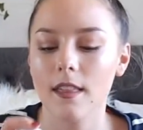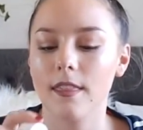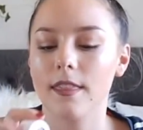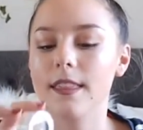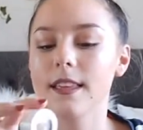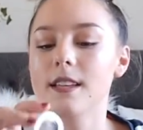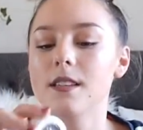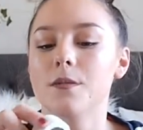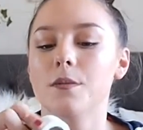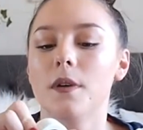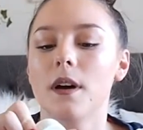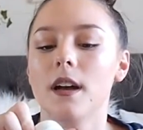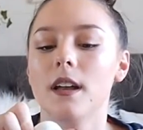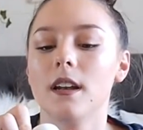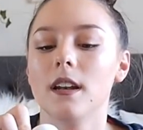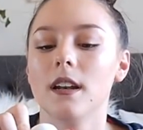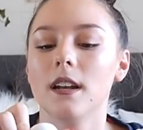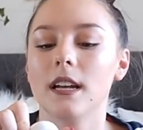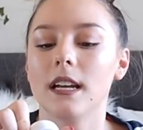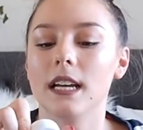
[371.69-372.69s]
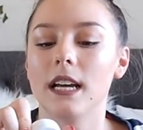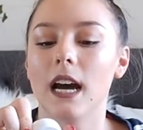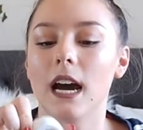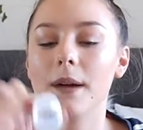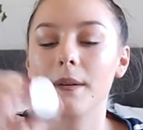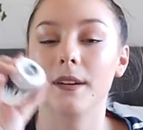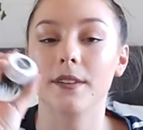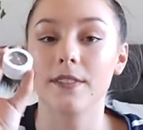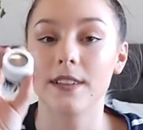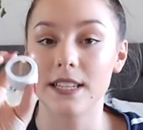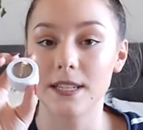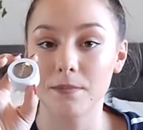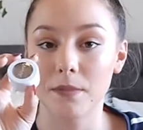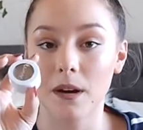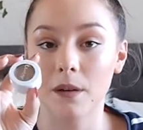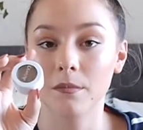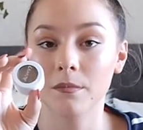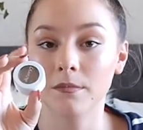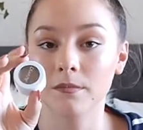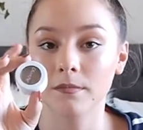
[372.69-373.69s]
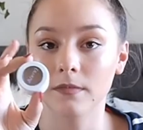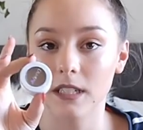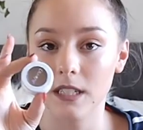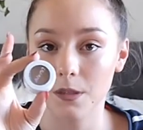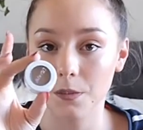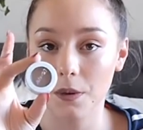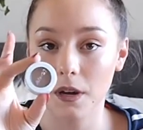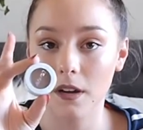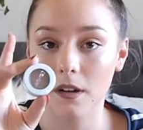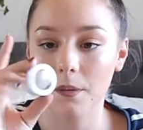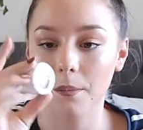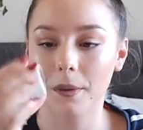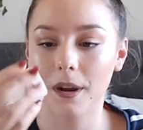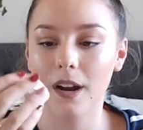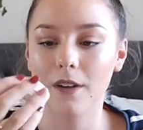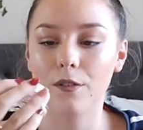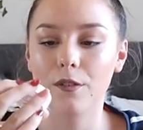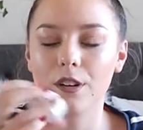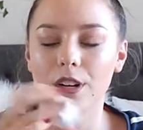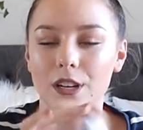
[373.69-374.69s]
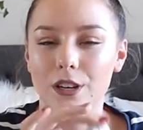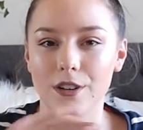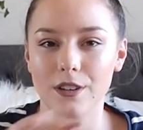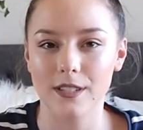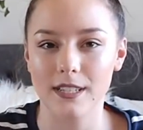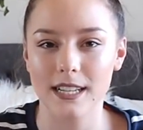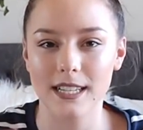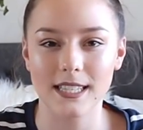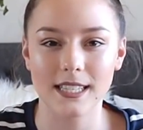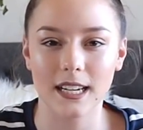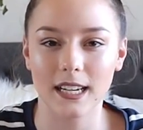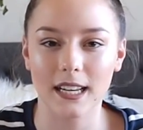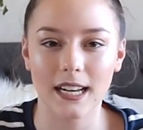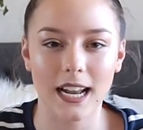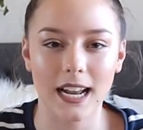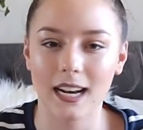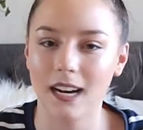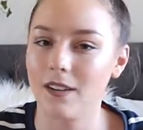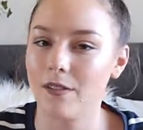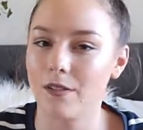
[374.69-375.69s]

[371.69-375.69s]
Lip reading: This one I'm giving to mum as well, but I've already used it secondhand.